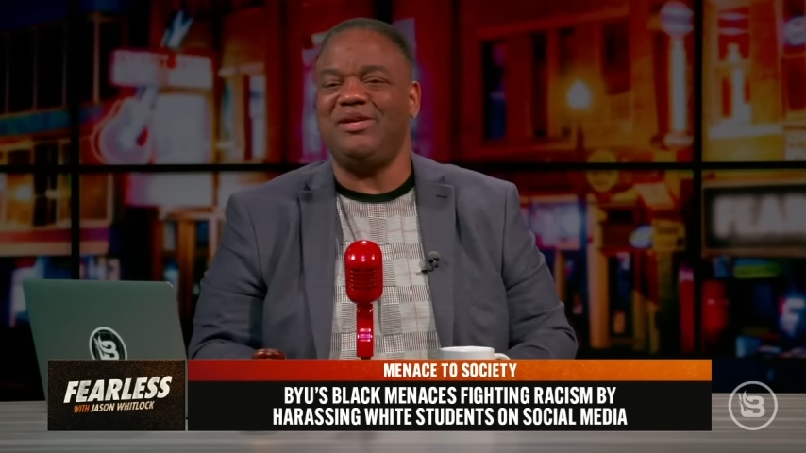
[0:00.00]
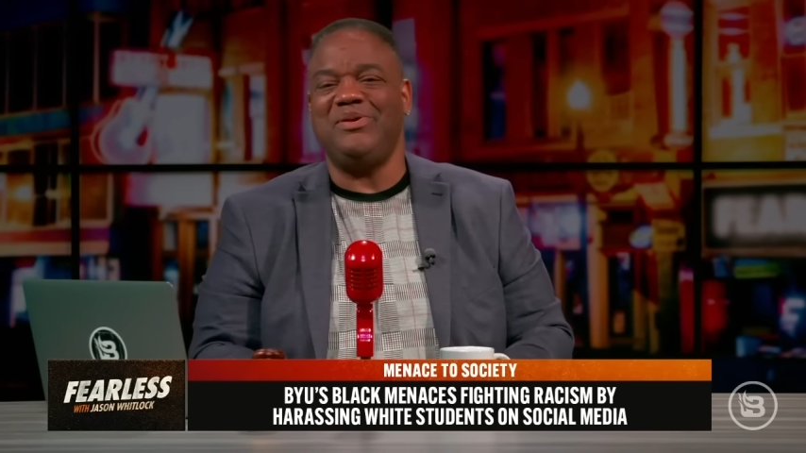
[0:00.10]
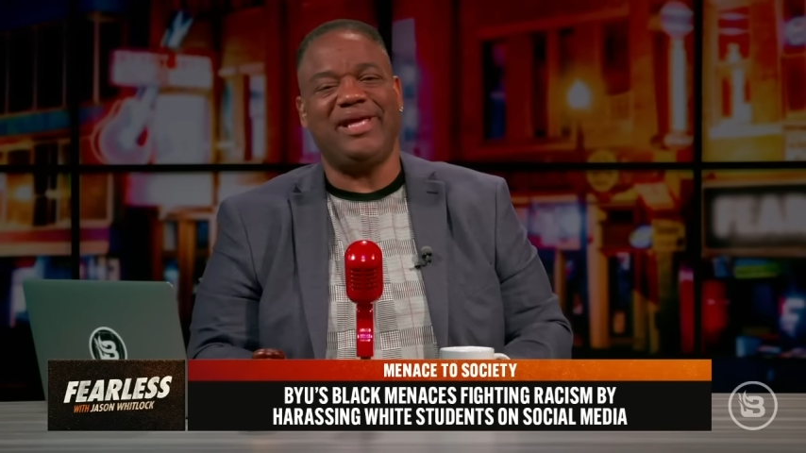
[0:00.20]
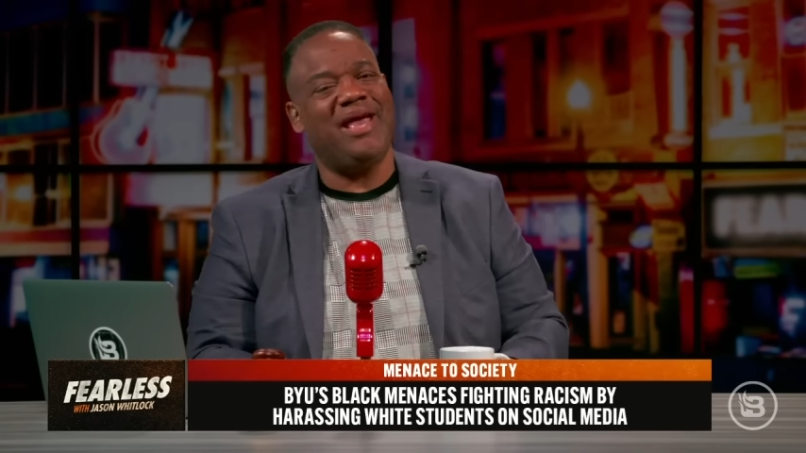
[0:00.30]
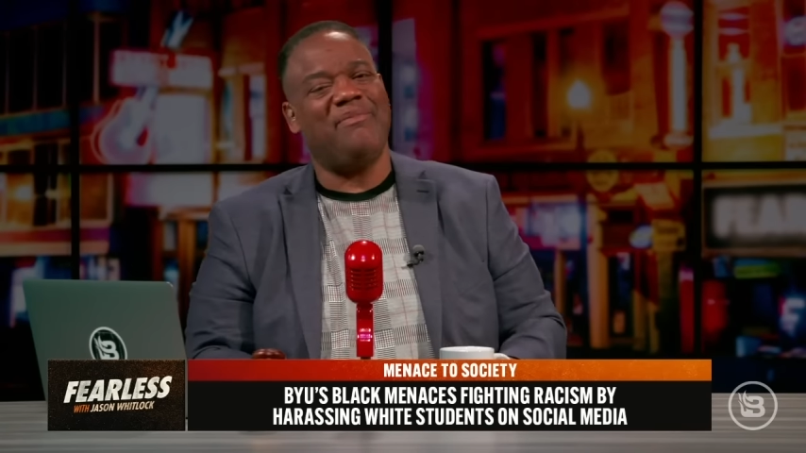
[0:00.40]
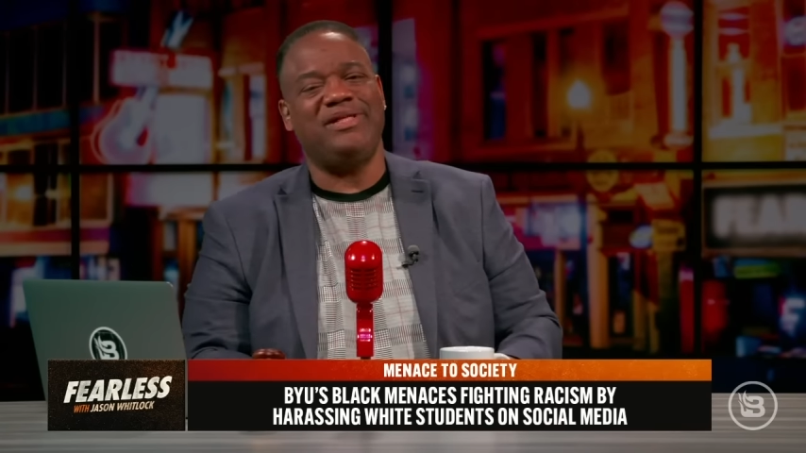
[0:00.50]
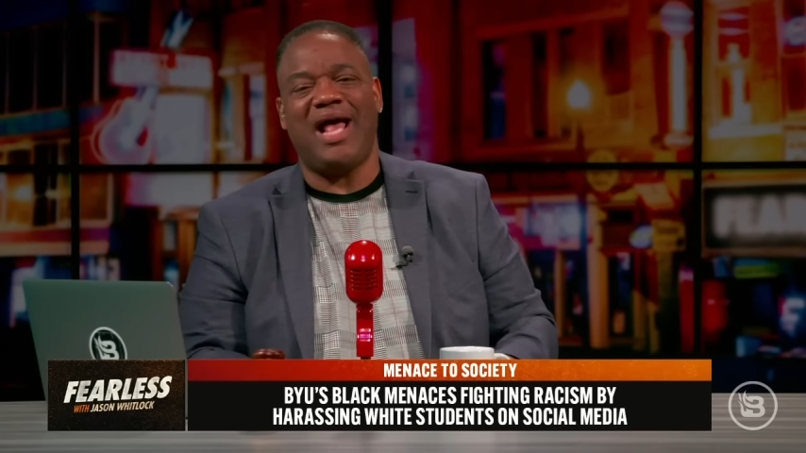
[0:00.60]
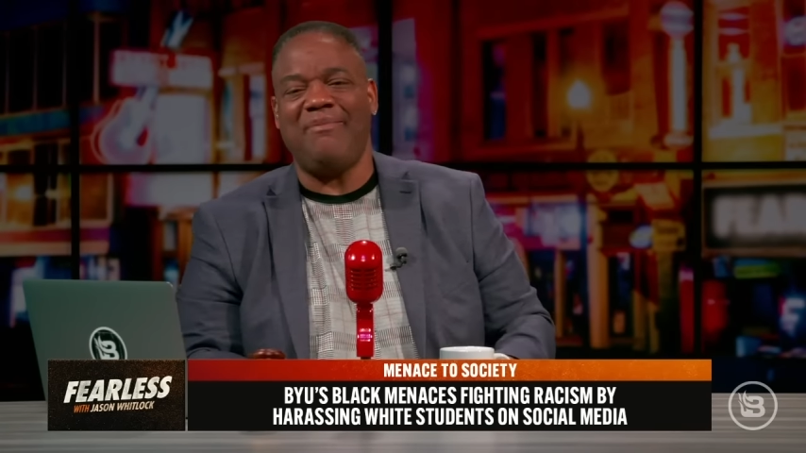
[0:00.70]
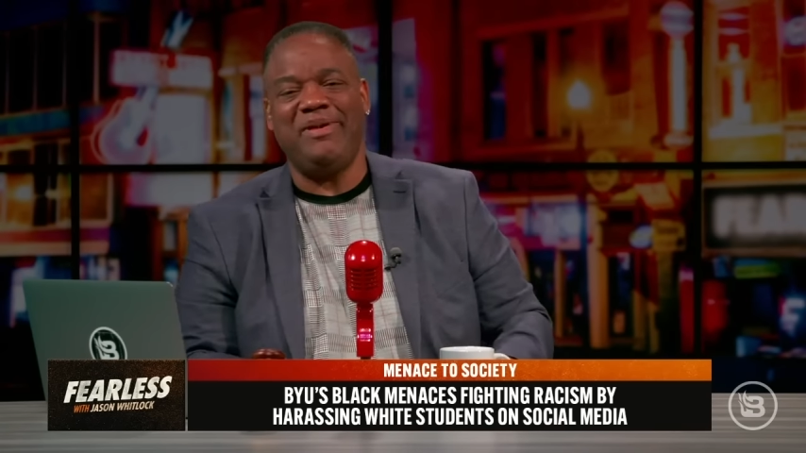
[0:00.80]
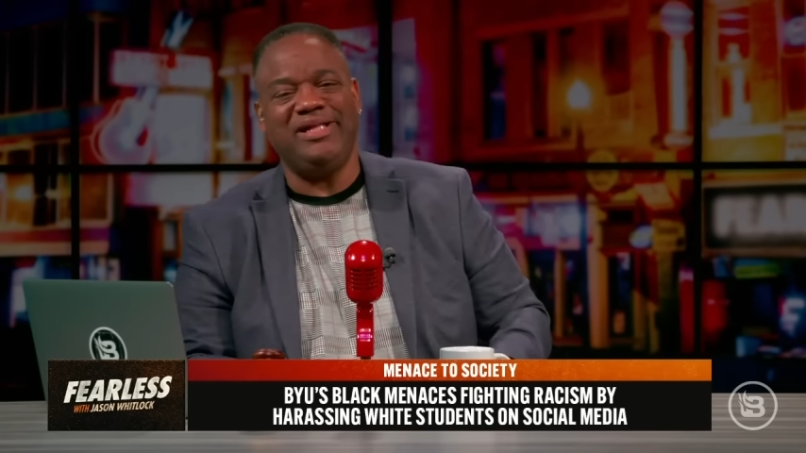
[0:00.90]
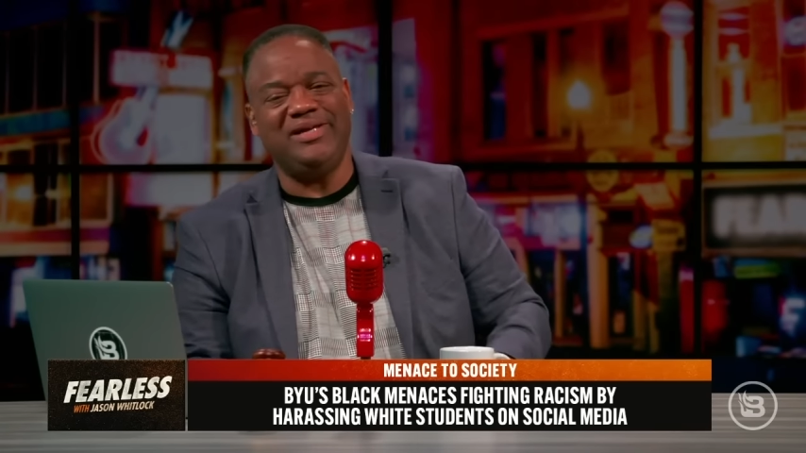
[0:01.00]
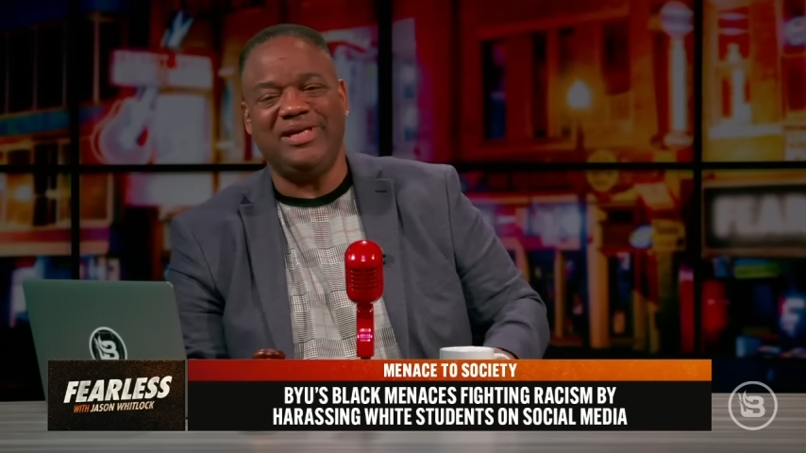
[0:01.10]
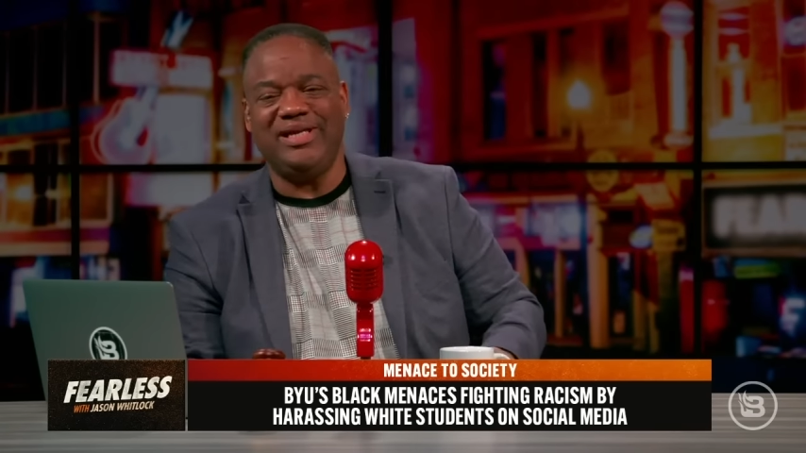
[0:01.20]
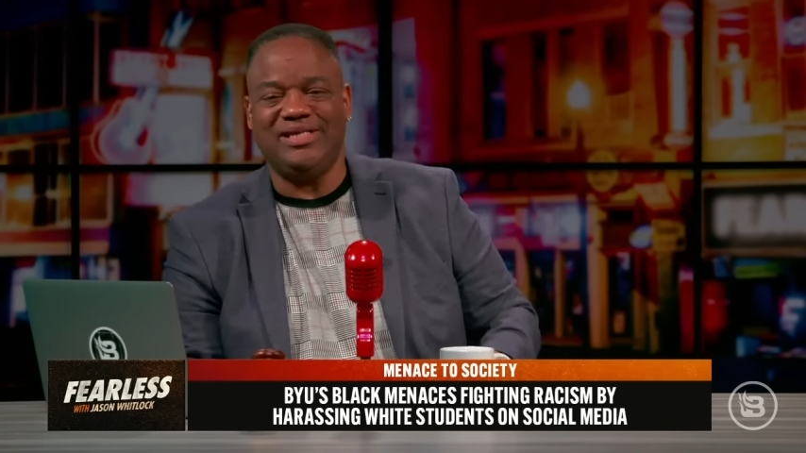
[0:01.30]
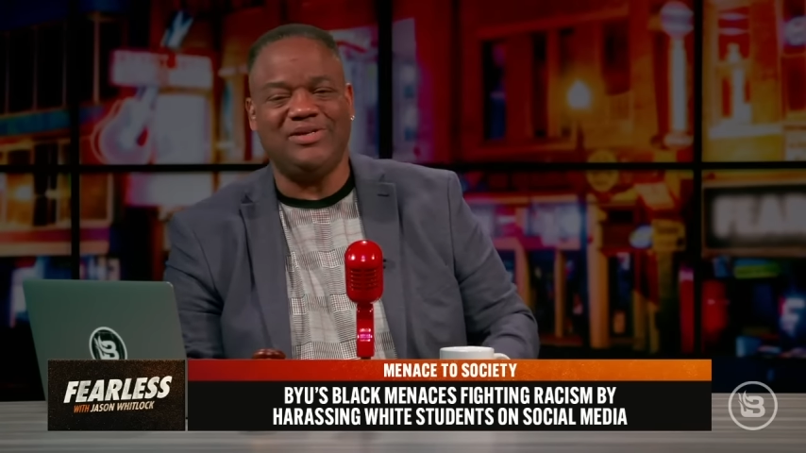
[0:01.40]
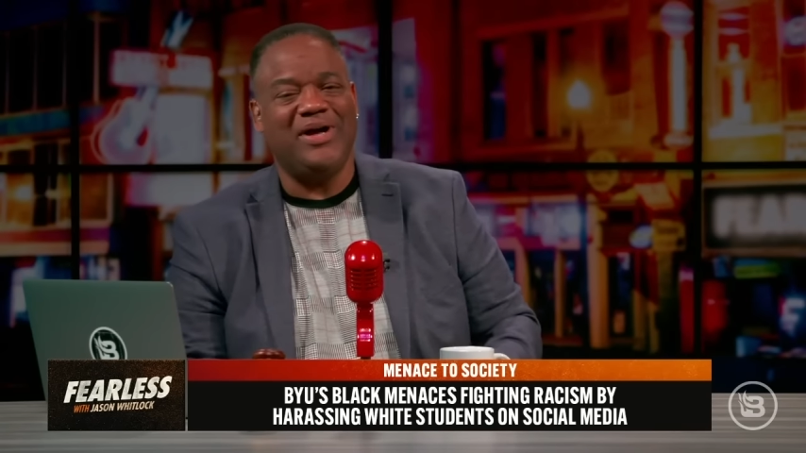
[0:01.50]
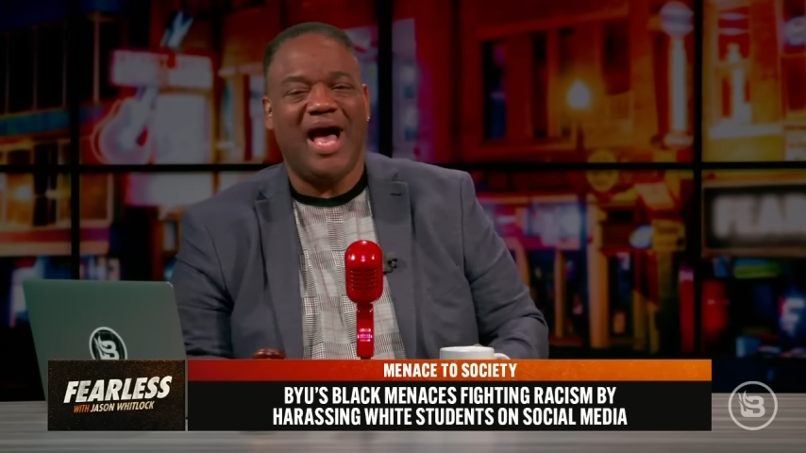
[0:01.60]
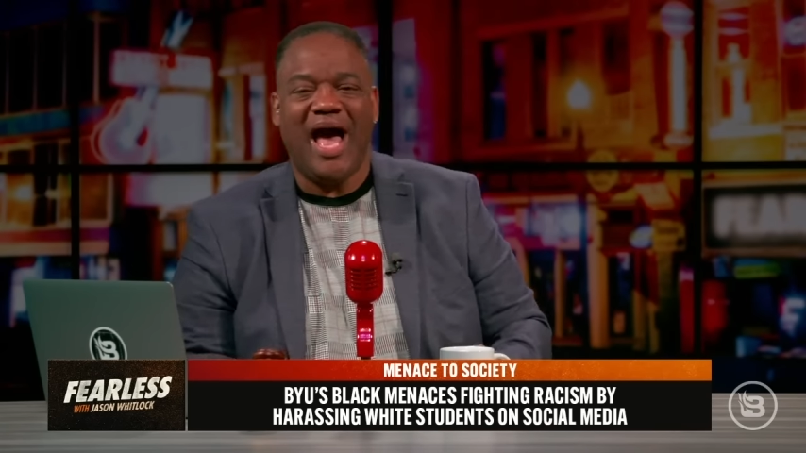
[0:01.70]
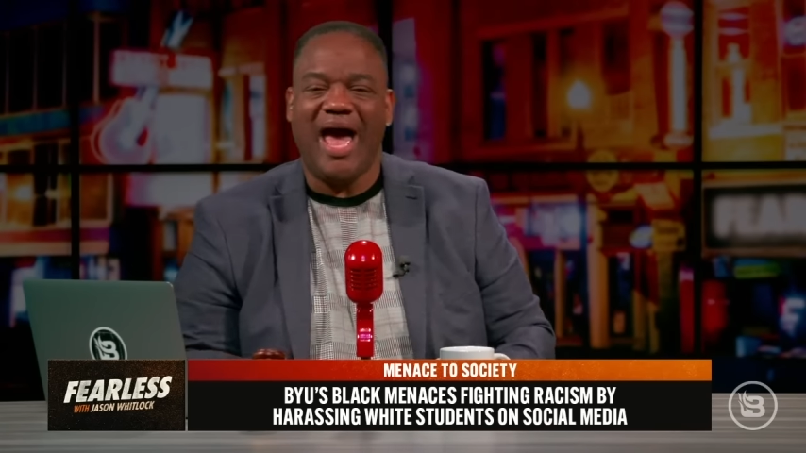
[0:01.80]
on campus, I'd be doing it too.